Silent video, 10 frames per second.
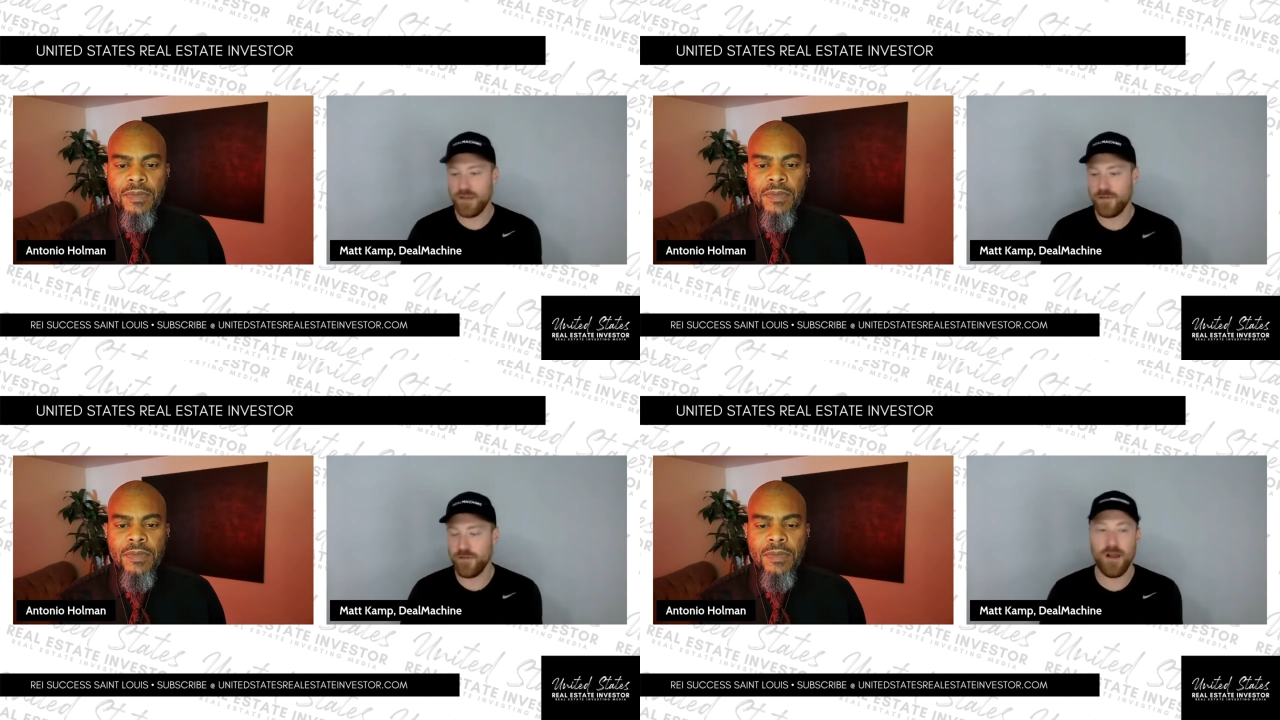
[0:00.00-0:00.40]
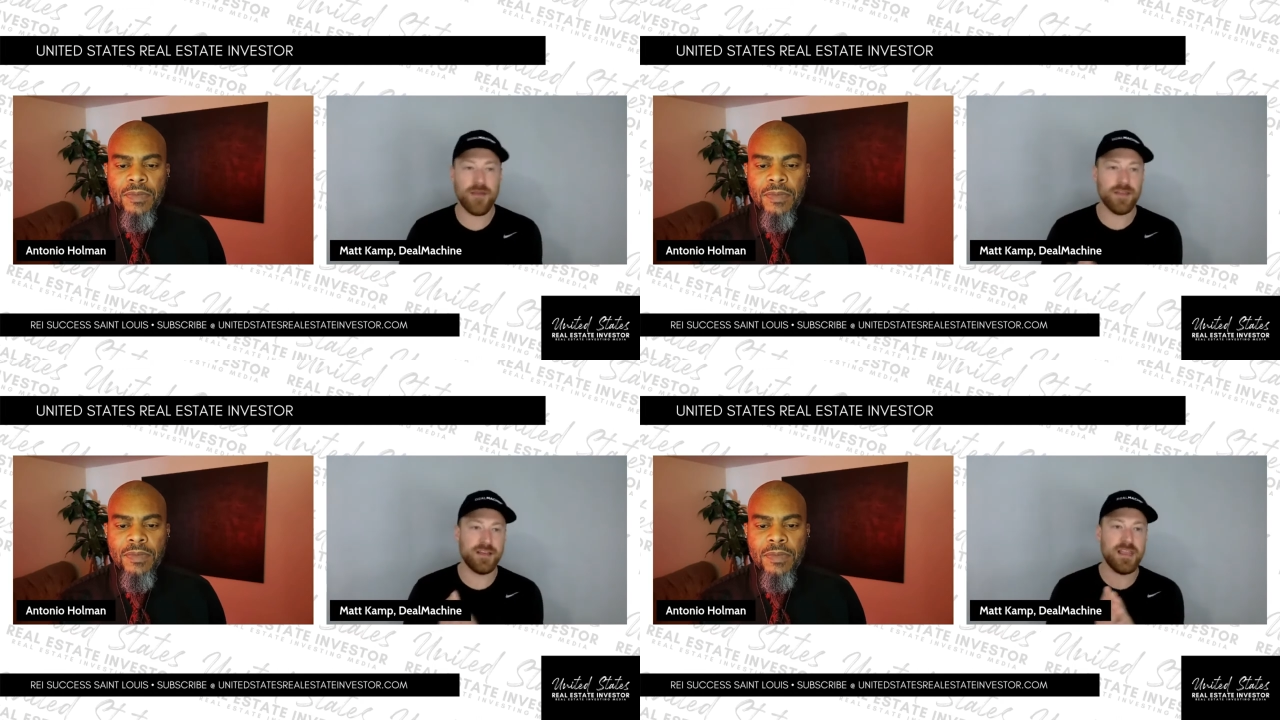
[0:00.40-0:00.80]
Speaker 1: stuff, the
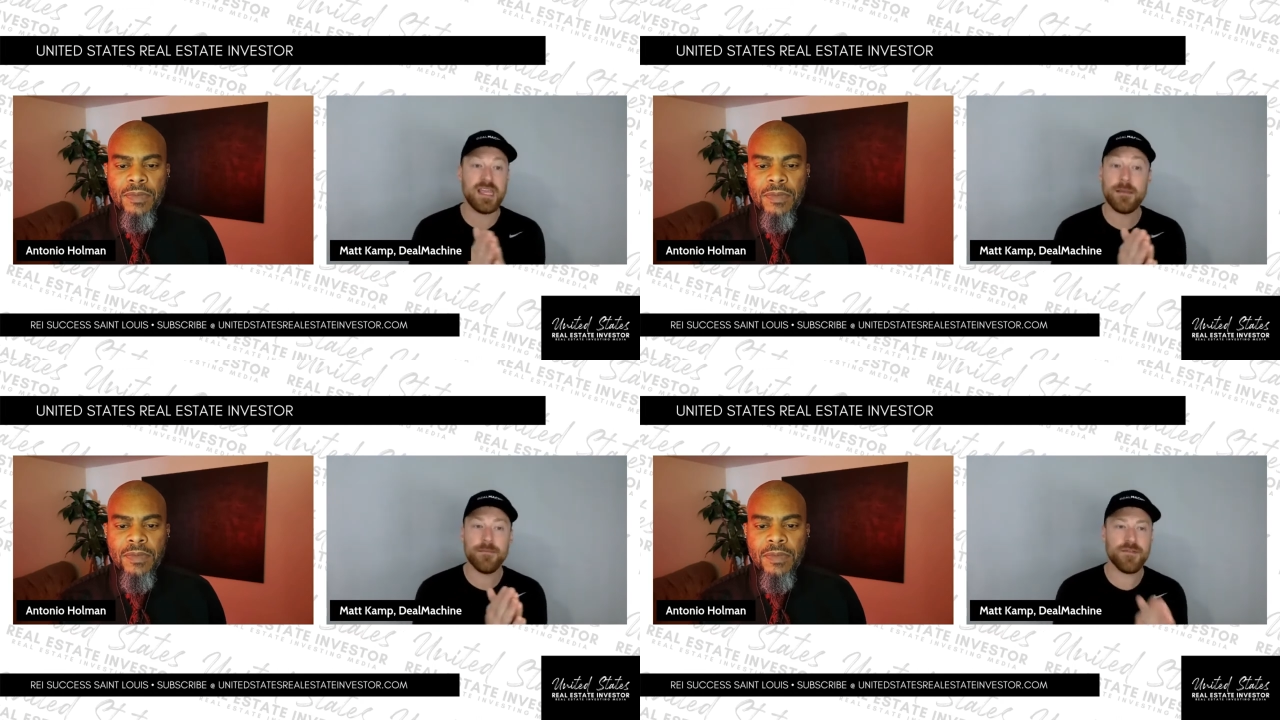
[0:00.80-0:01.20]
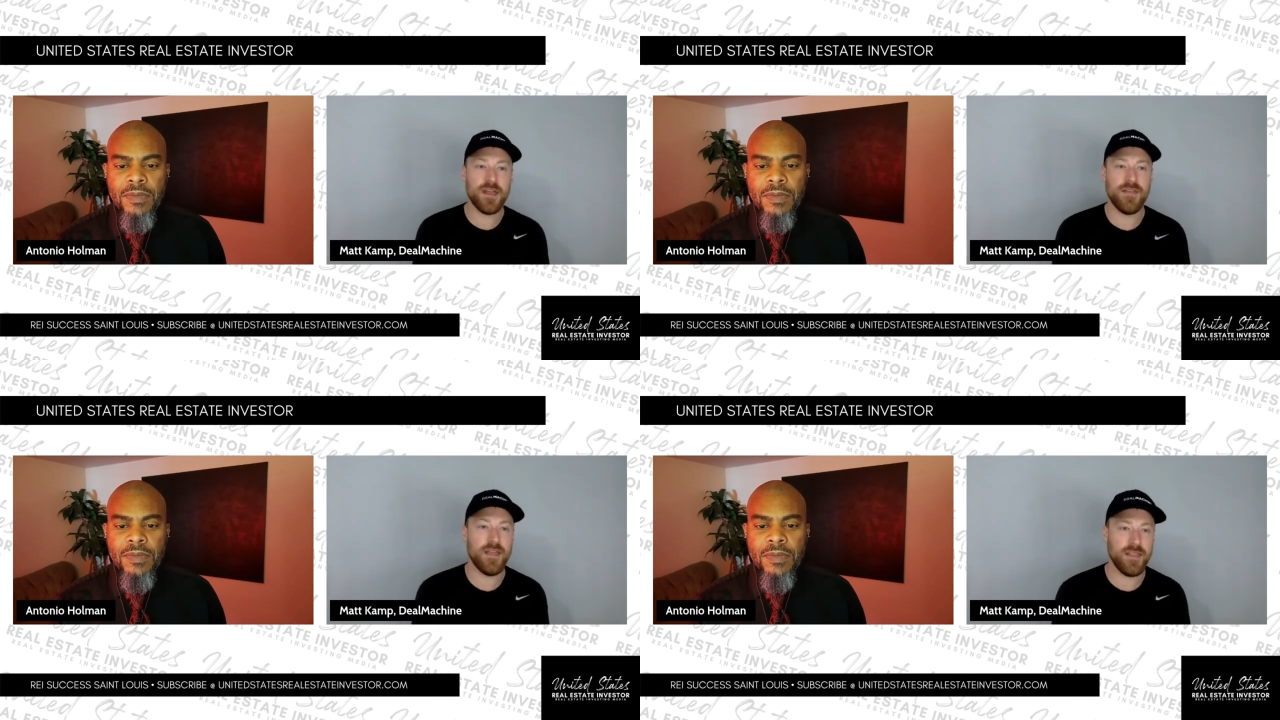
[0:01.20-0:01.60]
driving teams,
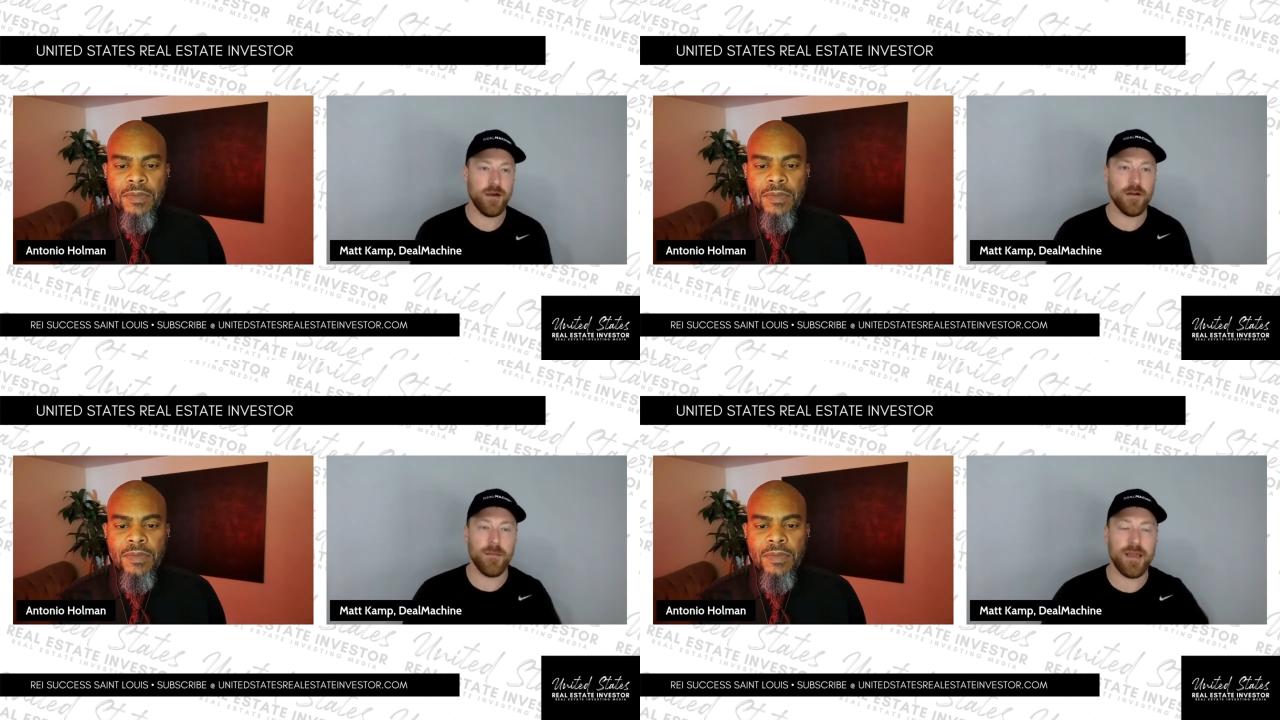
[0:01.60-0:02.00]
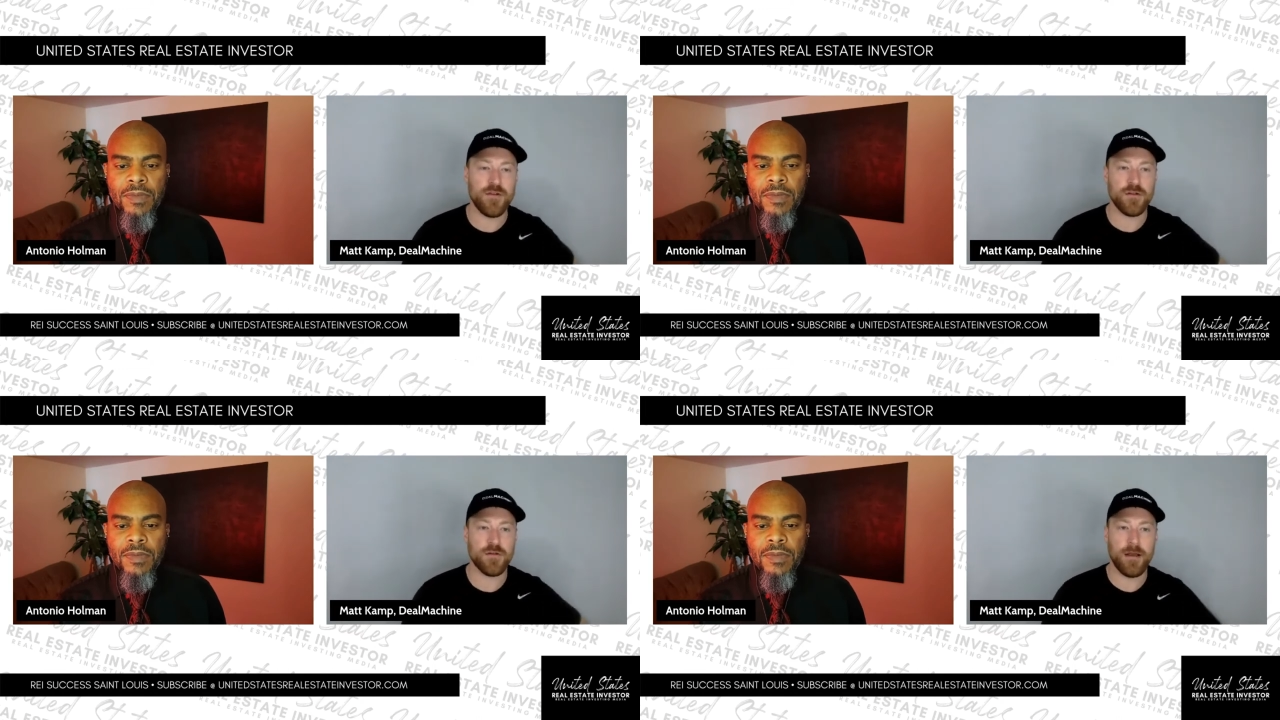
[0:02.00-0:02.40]
and then the
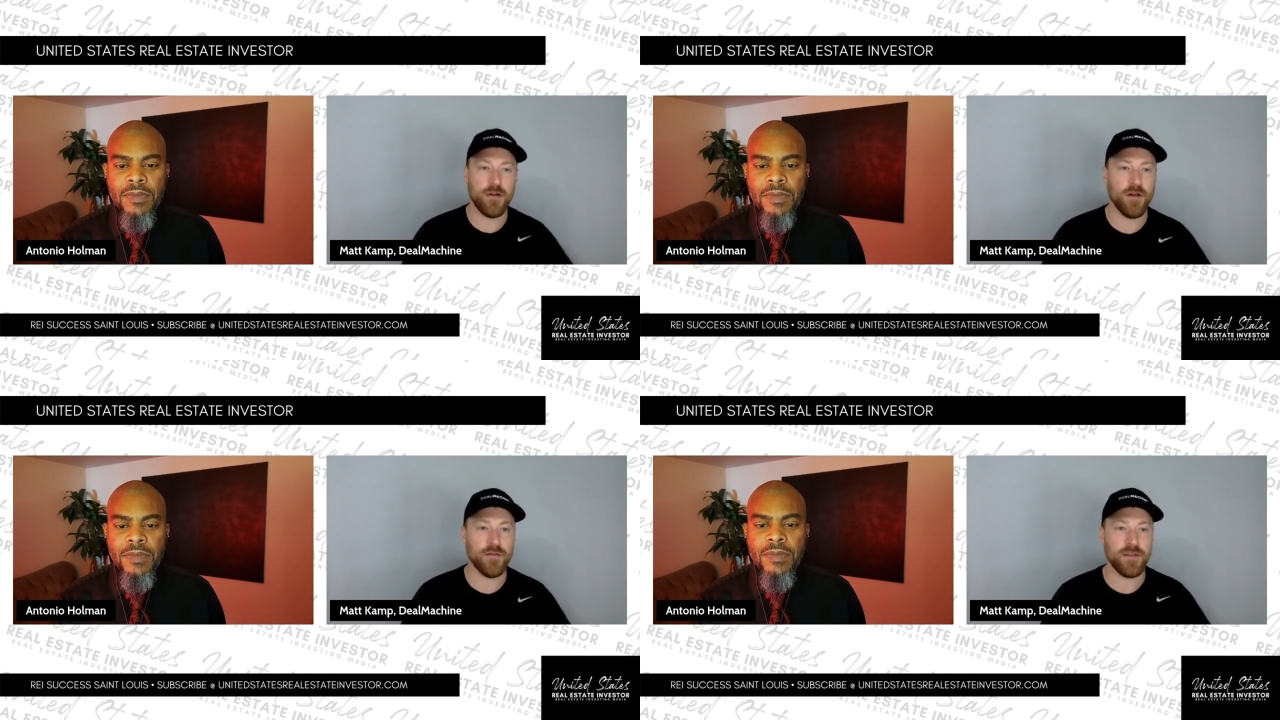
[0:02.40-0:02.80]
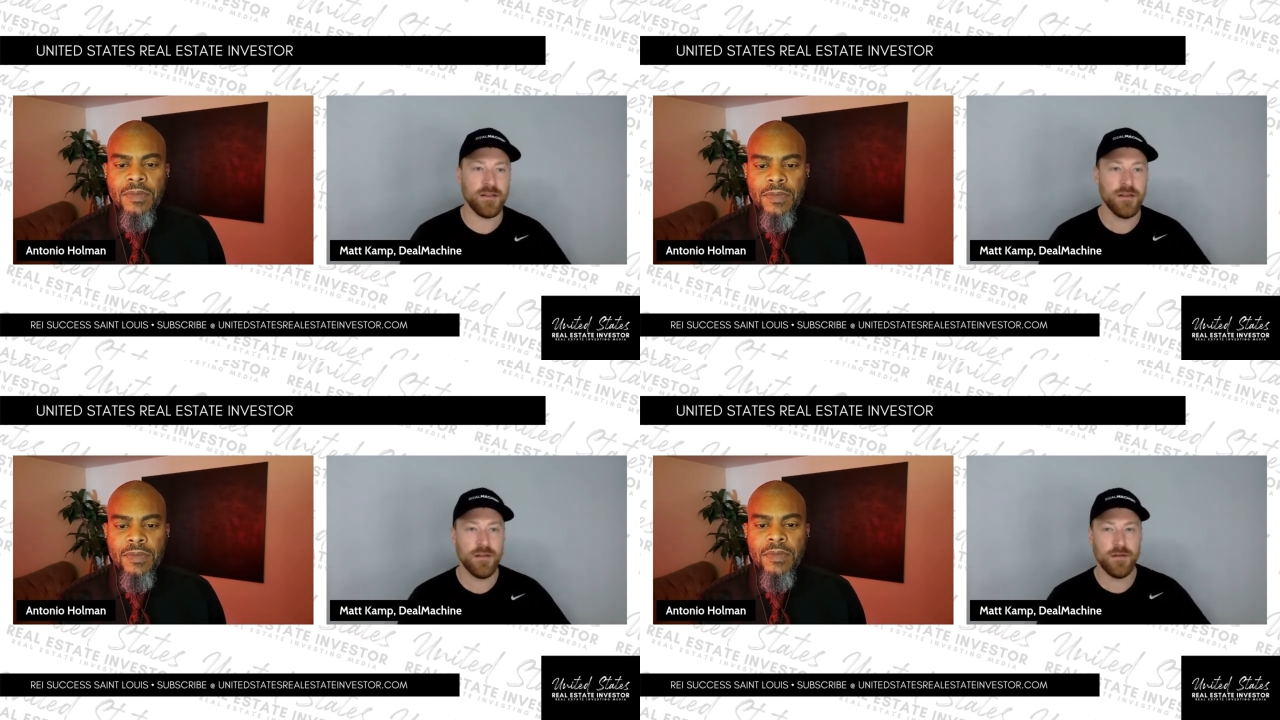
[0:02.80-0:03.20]
automation around all of it